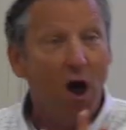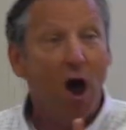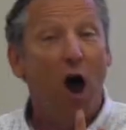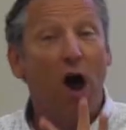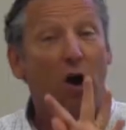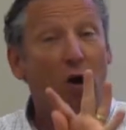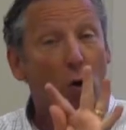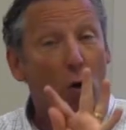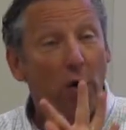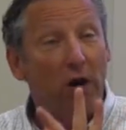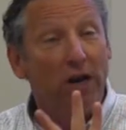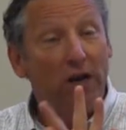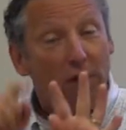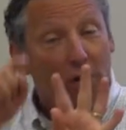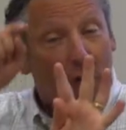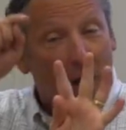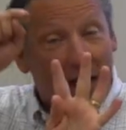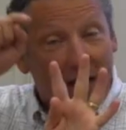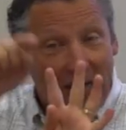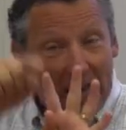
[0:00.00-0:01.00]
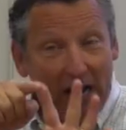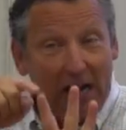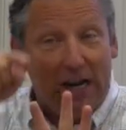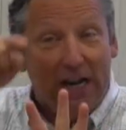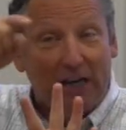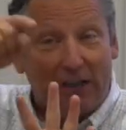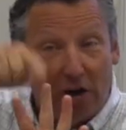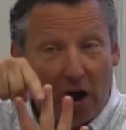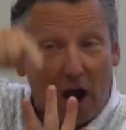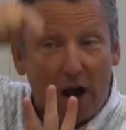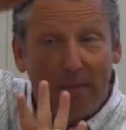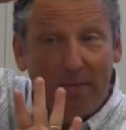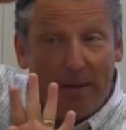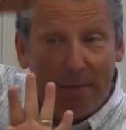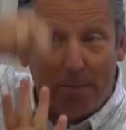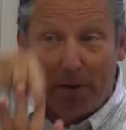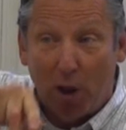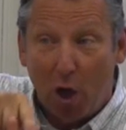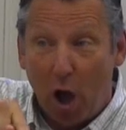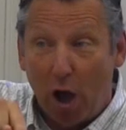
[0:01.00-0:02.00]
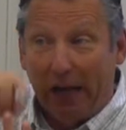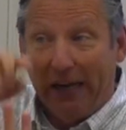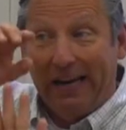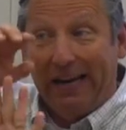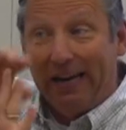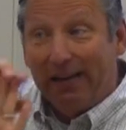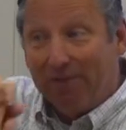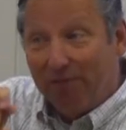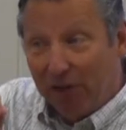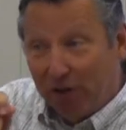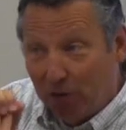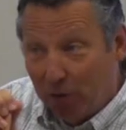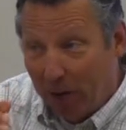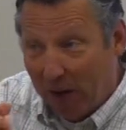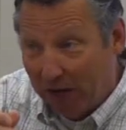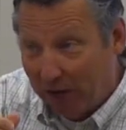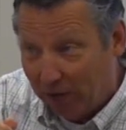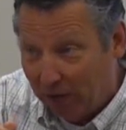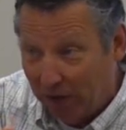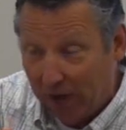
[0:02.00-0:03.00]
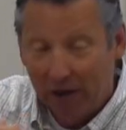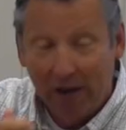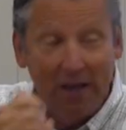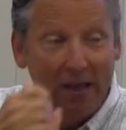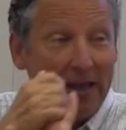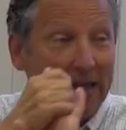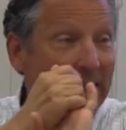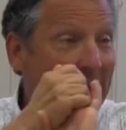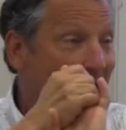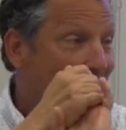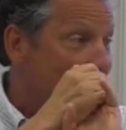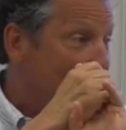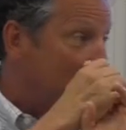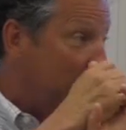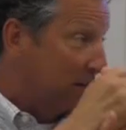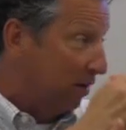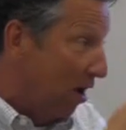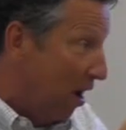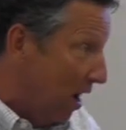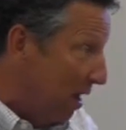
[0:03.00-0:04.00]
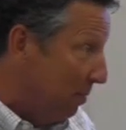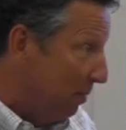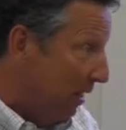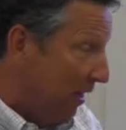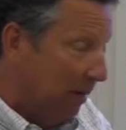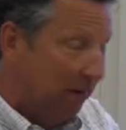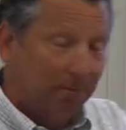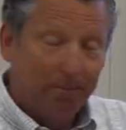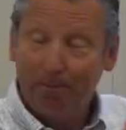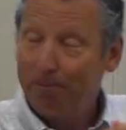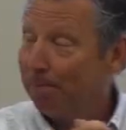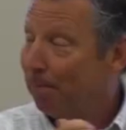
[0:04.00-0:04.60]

according to identity, autonomy, and belonging, individuation, and not timing,